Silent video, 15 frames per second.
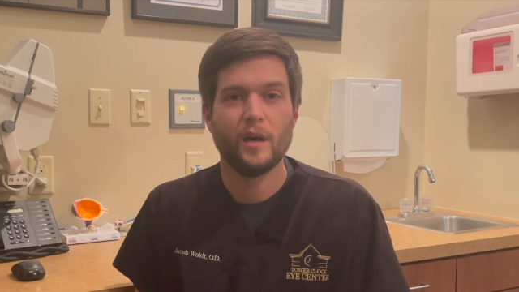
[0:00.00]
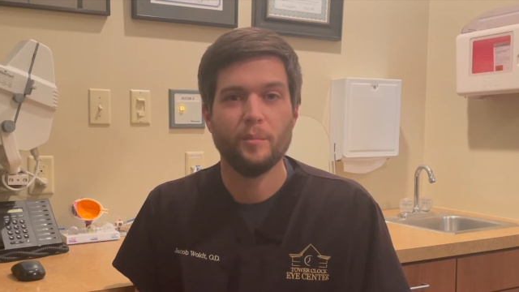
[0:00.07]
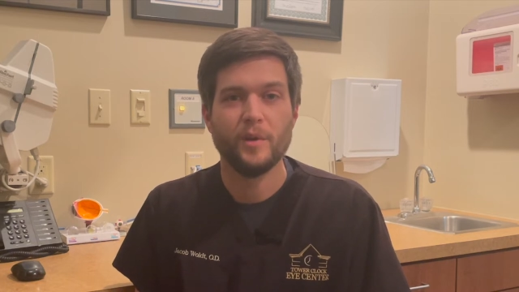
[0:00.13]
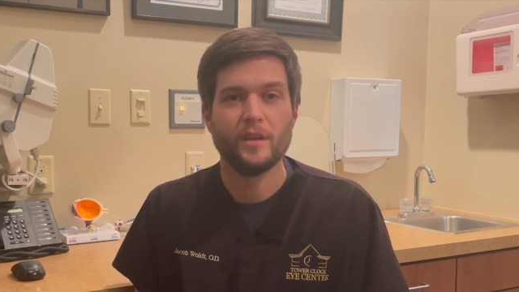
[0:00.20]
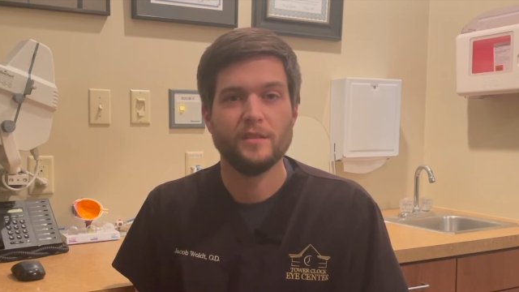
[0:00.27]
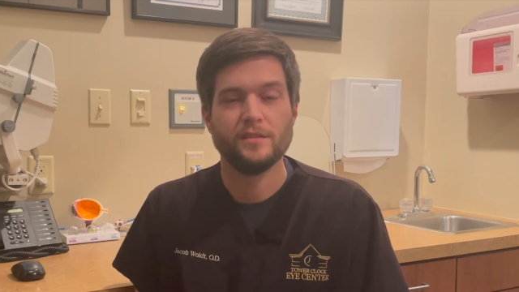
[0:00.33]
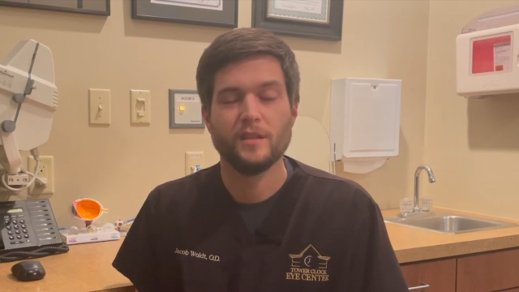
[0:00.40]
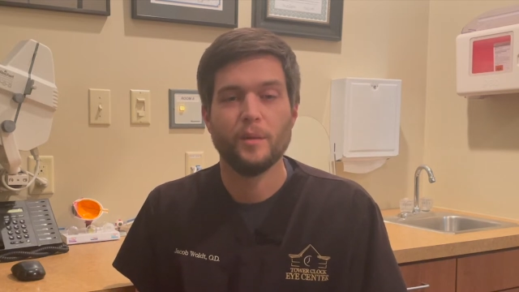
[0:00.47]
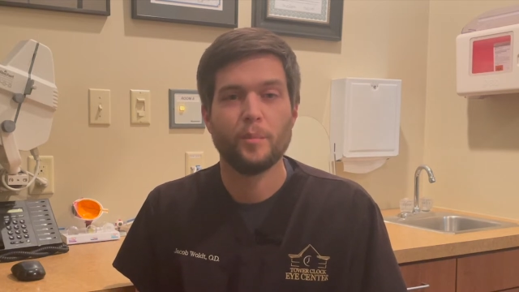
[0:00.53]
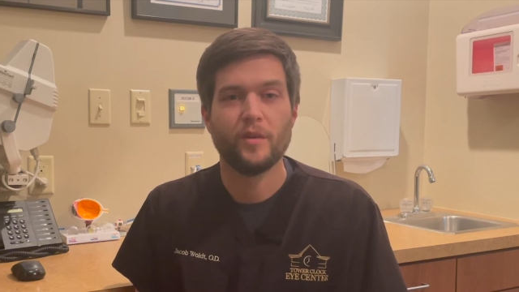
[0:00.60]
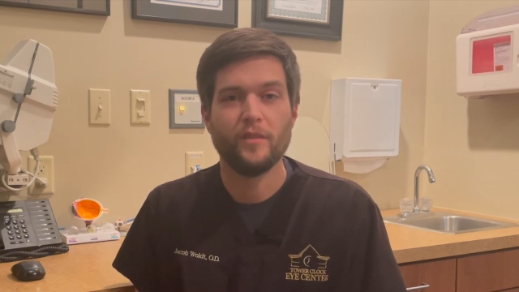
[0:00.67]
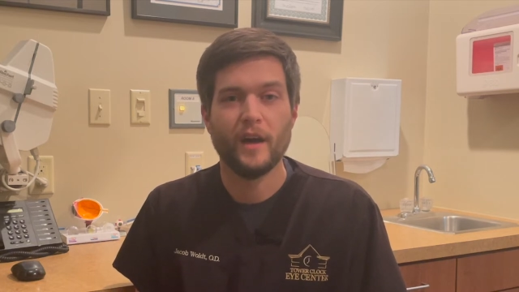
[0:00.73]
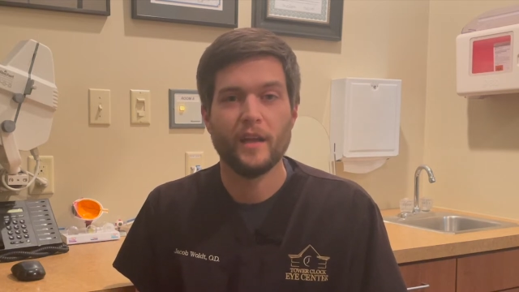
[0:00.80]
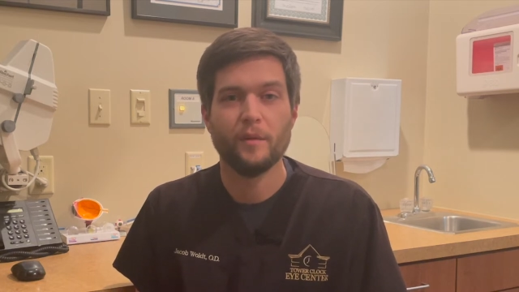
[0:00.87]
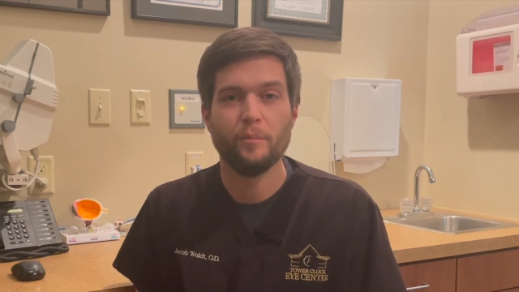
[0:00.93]
because they
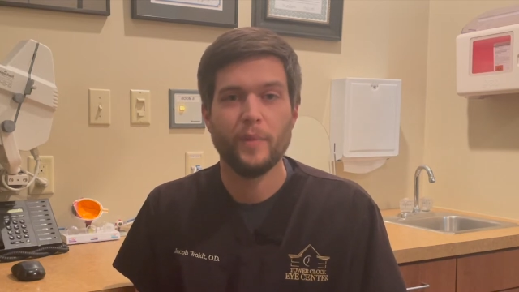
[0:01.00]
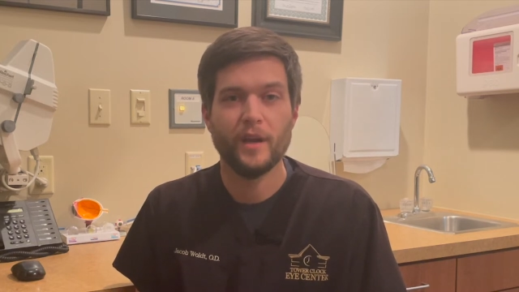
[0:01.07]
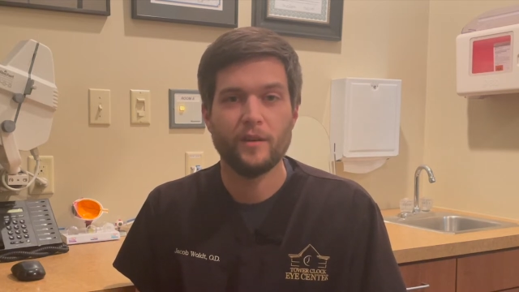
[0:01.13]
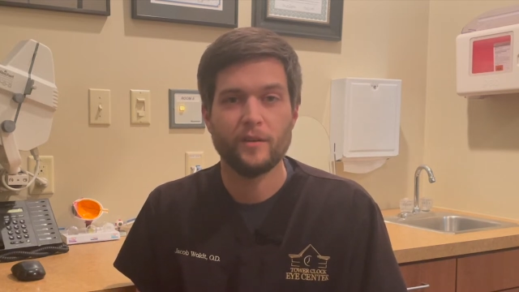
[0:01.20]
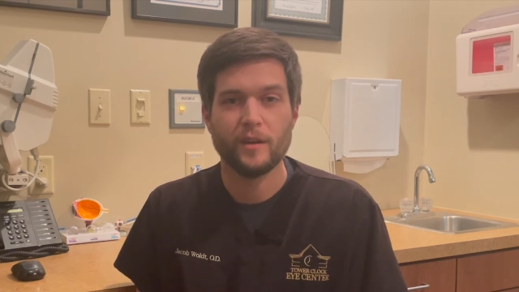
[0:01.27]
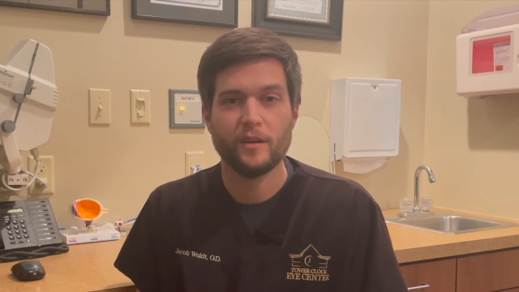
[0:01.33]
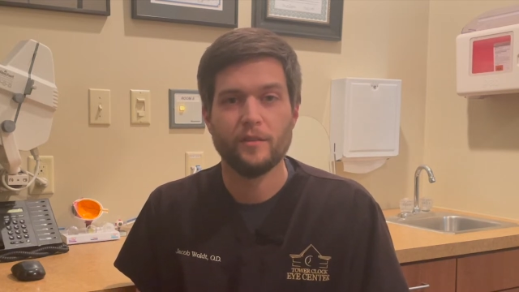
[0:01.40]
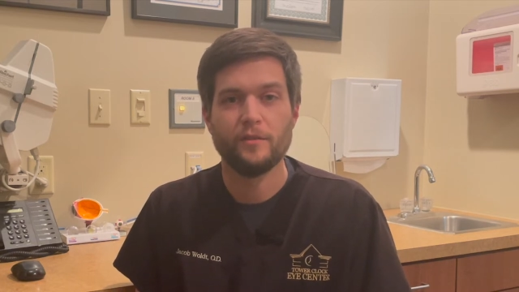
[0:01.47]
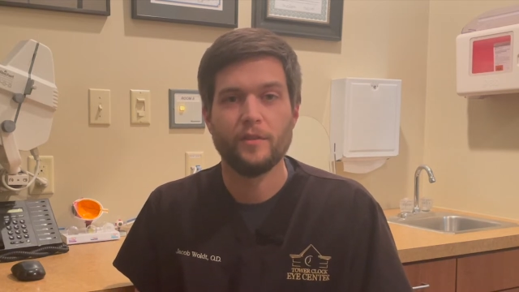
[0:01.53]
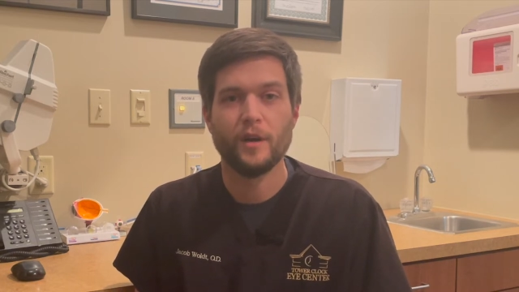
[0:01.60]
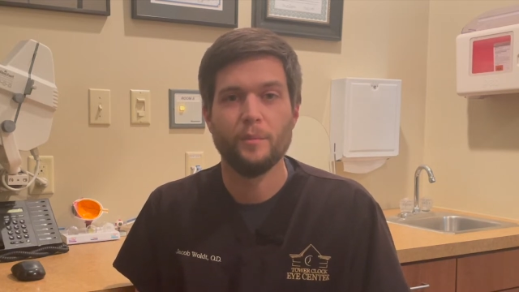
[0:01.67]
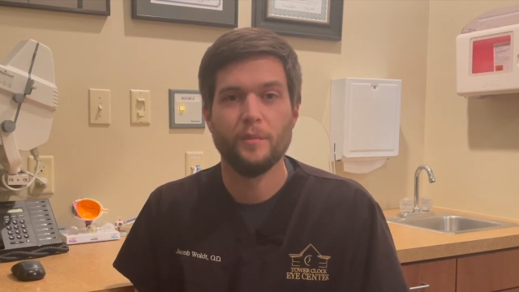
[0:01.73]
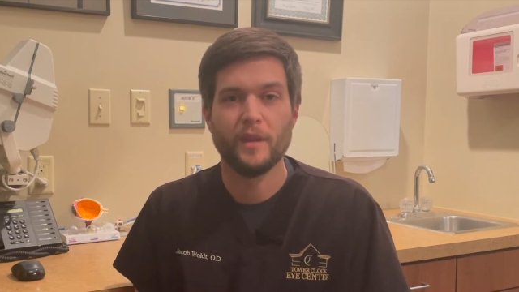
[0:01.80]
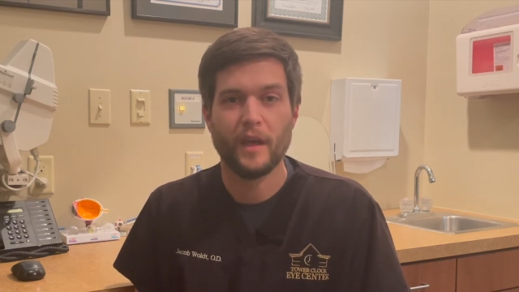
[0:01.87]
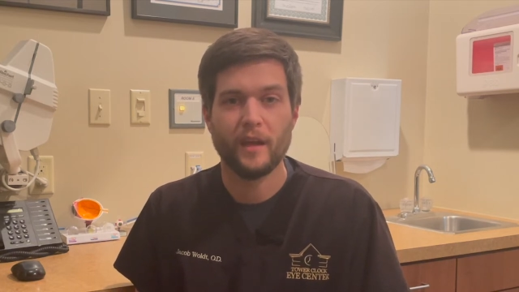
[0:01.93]
provide a barrier
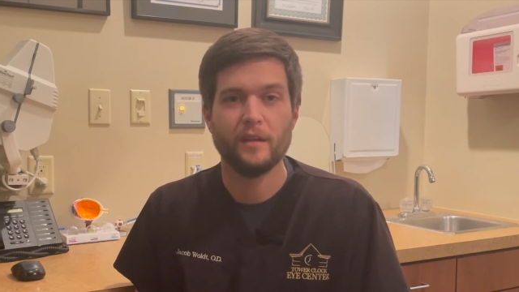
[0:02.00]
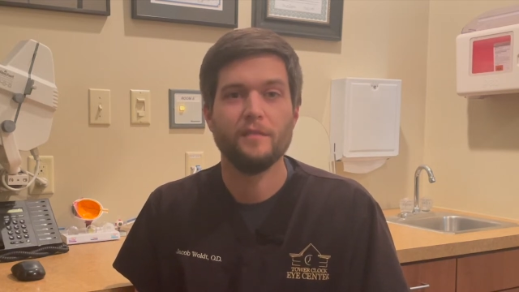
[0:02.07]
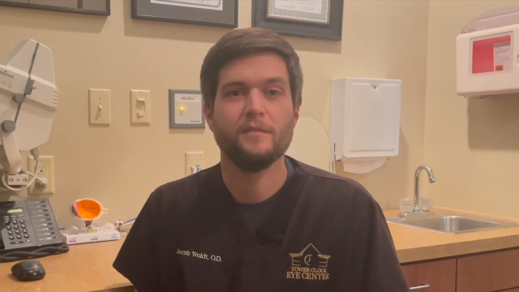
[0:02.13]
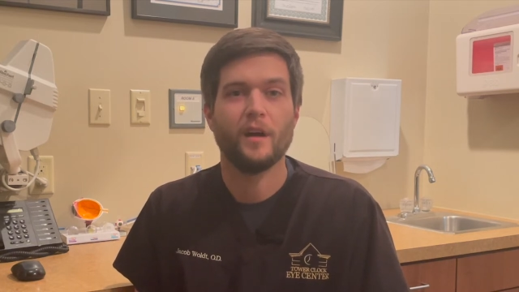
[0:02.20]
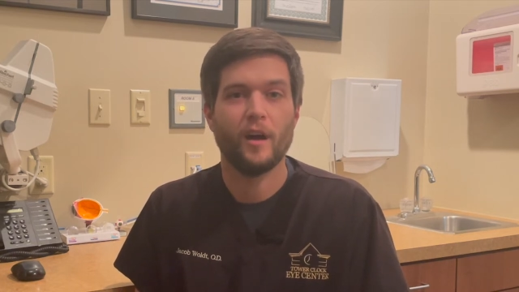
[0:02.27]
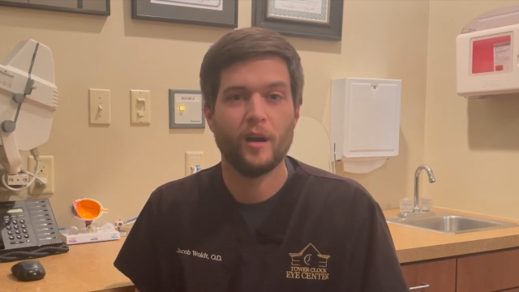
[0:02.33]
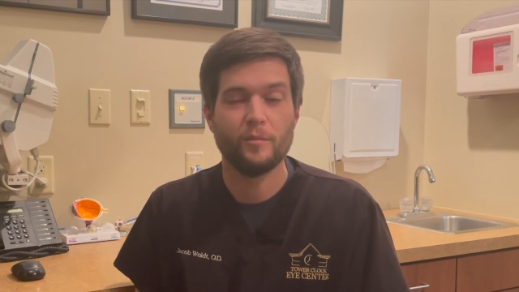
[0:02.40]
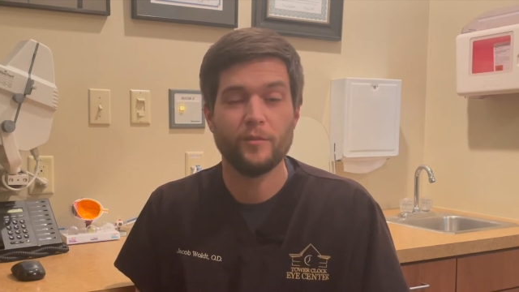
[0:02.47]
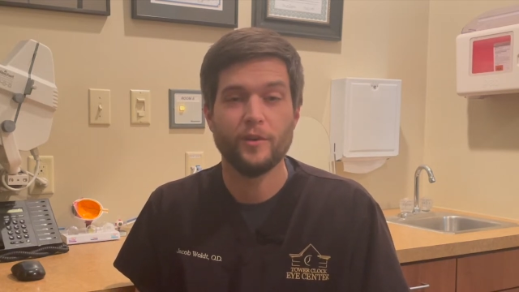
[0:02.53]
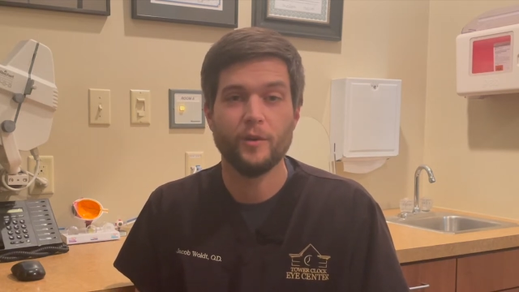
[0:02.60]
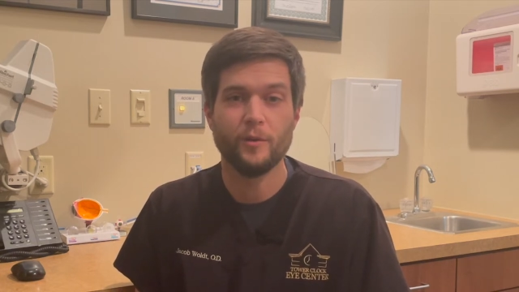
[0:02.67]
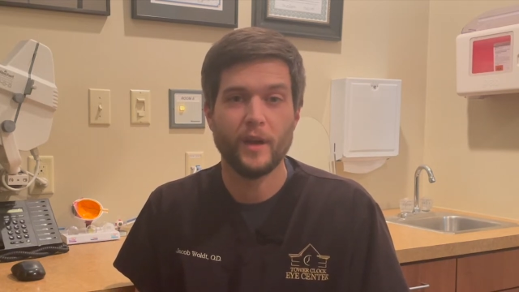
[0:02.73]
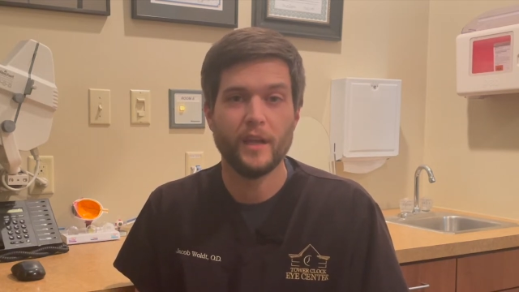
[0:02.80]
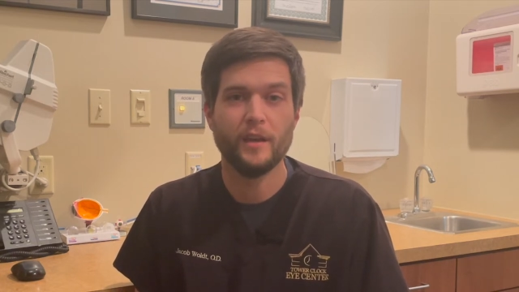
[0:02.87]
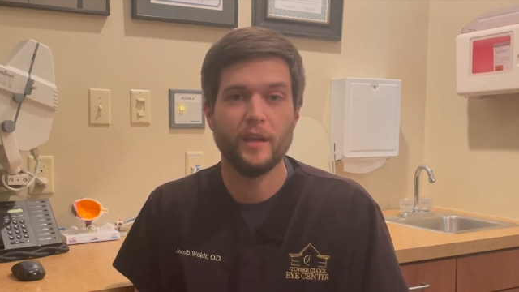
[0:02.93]
from that harmful
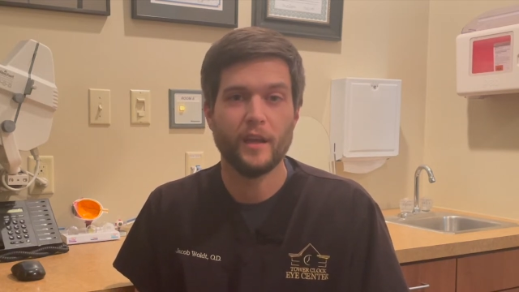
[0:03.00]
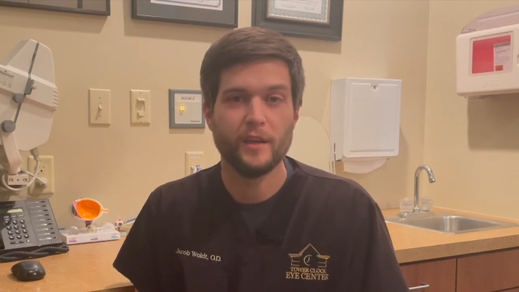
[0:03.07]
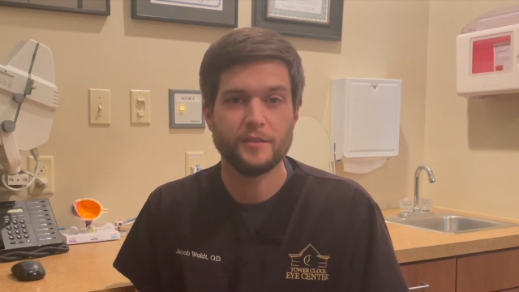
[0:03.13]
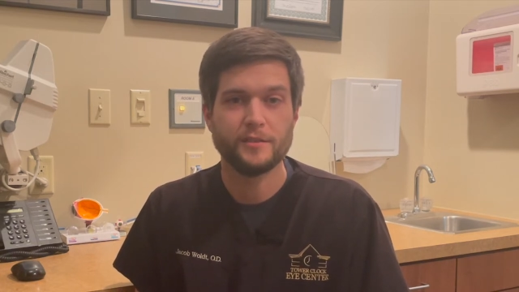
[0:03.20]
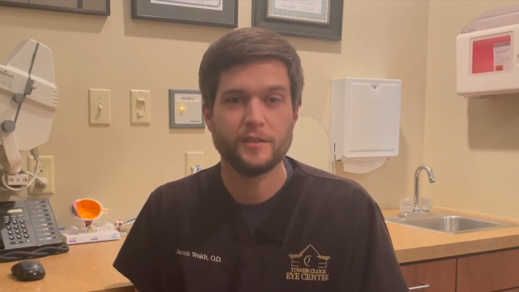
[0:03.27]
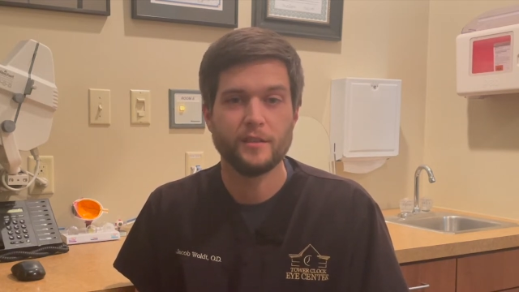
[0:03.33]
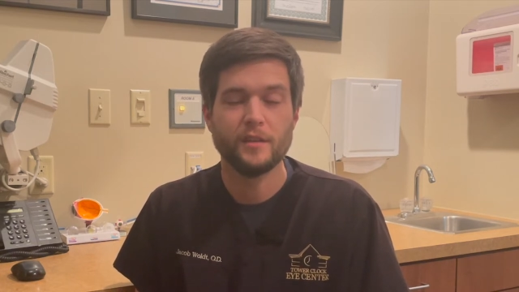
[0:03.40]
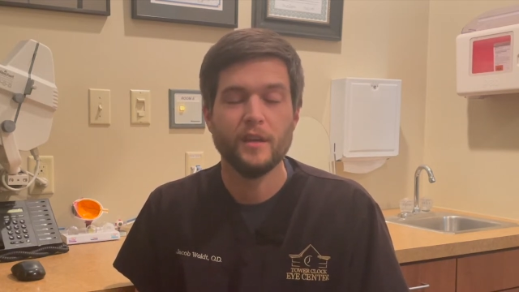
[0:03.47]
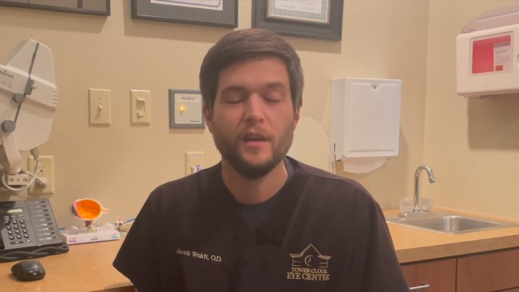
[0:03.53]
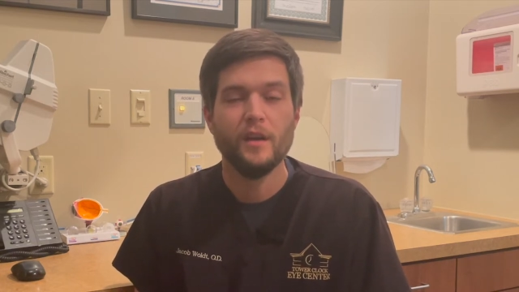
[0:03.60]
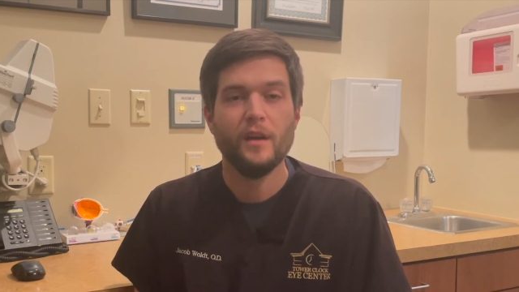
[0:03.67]
radiation.